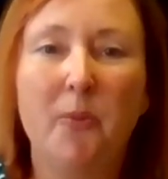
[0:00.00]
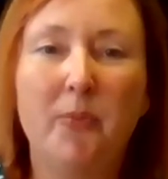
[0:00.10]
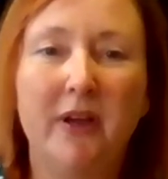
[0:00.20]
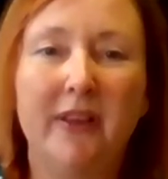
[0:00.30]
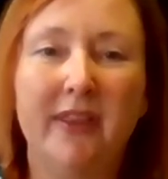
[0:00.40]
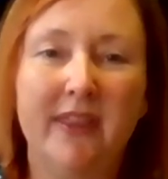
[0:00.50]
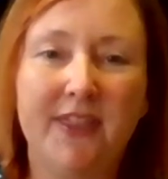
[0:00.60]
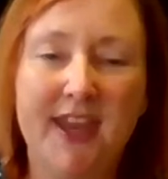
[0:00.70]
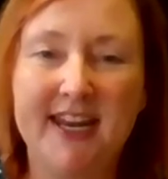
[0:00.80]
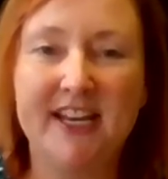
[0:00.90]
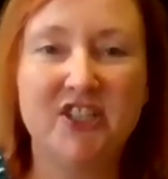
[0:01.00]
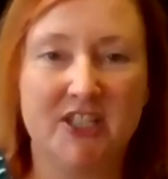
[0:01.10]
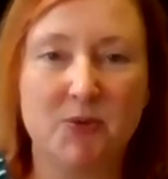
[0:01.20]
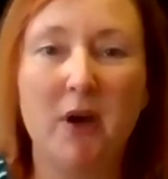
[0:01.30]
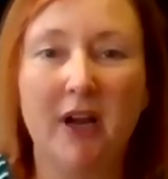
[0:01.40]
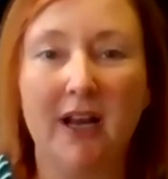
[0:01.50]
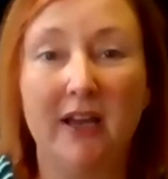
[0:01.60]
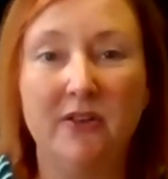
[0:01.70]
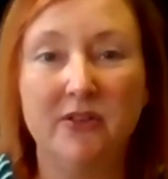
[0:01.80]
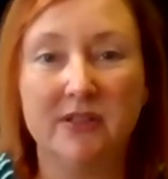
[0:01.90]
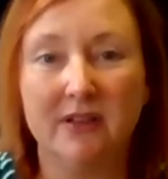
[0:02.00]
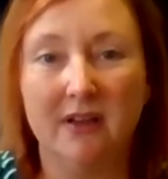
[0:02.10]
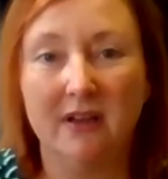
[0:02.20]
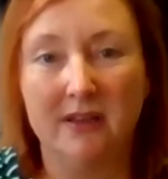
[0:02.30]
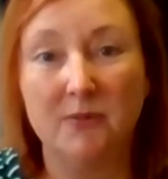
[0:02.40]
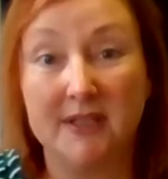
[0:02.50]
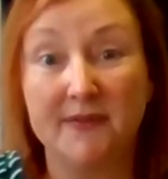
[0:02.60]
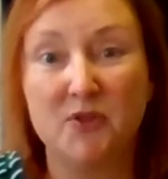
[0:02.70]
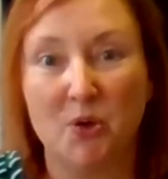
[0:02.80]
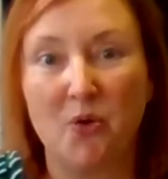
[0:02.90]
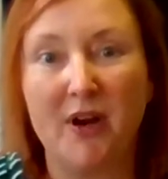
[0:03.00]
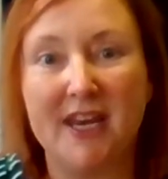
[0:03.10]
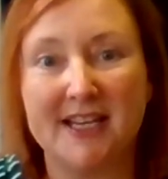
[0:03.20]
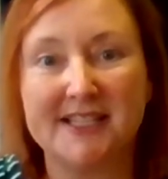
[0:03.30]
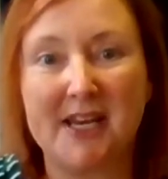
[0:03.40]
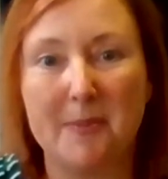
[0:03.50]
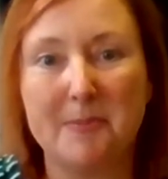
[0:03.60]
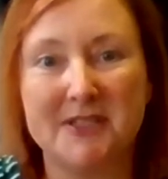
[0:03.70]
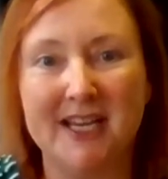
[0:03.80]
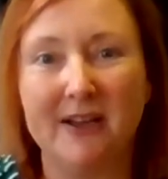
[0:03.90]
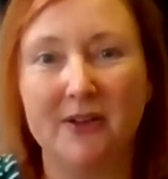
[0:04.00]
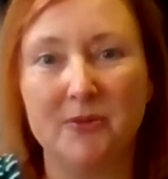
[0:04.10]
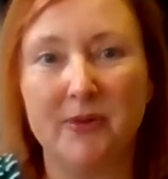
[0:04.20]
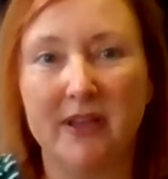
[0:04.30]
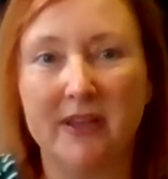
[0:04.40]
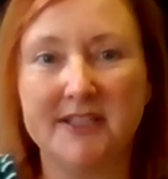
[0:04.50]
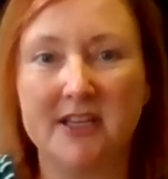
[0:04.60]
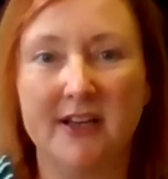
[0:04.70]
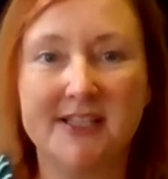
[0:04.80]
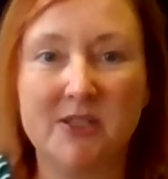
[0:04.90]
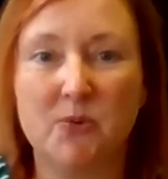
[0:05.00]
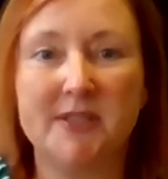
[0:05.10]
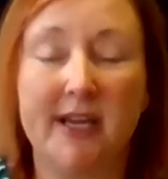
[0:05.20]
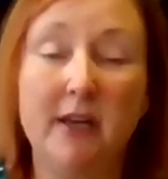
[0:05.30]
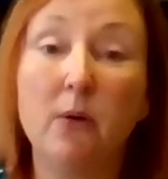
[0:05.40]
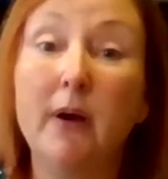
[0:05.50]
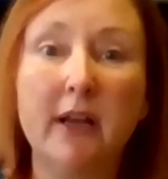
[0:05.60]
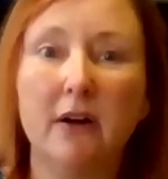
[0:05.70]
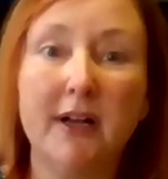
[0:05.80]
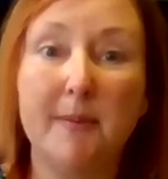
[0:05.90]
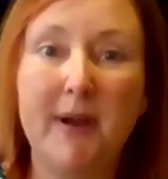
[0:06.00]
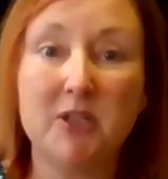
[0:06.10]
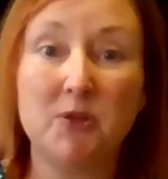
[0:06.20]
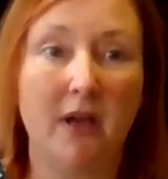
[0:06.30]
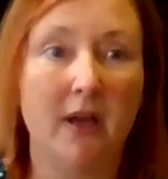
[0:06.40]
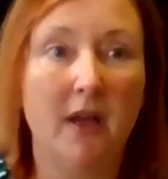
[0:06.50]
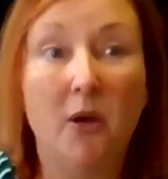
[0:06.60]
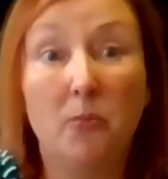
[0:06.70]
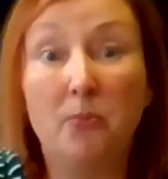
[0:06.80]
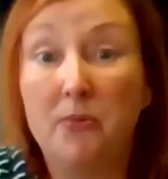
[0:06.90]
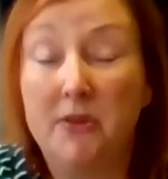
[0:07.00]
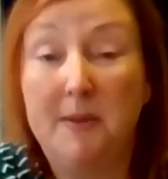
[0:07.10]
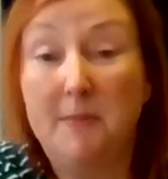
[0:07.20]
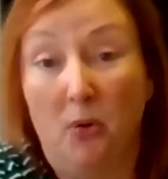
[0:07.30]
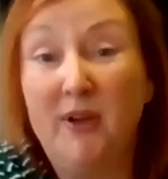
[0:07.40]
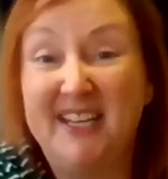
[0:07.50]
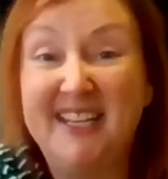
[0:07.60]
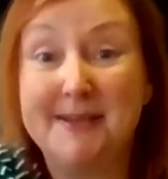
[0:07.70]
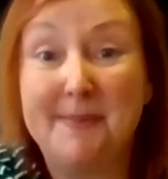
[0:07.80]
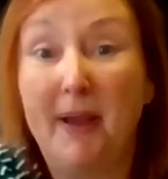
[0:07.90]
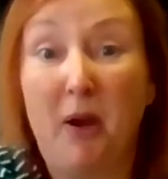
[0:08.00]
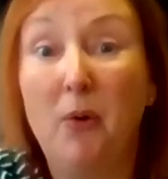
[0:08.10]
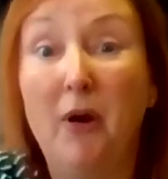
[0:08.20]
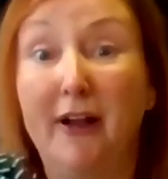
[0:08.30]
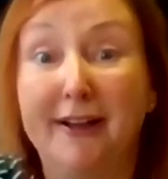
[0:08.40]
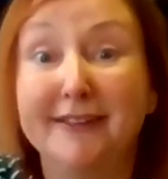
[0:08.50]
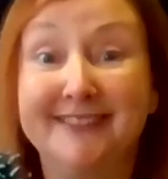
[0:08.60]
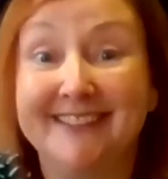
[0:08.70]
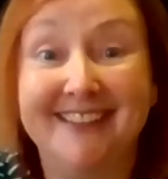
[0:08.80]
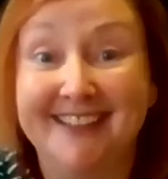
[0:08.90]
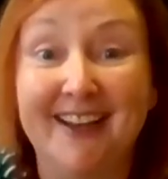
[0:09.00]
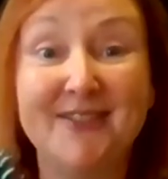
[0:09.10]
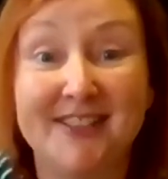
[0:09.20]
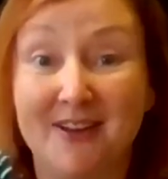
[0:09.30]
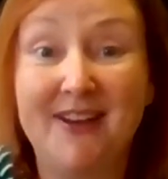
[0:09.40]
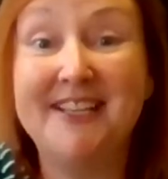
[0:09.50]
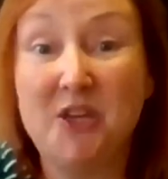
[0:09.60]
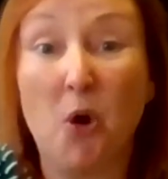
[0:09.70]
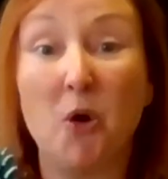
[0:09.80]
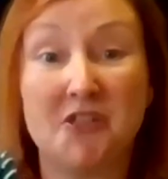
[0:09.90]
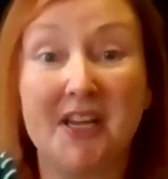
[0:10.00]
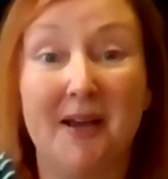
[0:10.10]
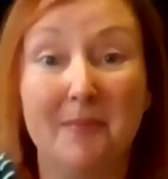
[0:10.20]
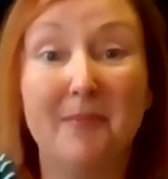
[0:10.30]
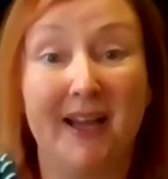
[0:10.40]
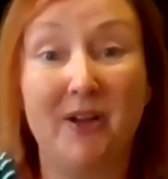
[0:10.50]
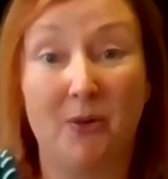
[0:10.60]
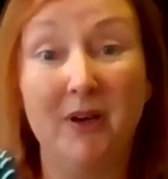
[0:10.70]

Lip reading: But the NHS workload, I think we'd have to agree, has come down. But this guy's still saying, oh, I can't come back to work. But the employer needs him back at work, you know, so he's got to come back at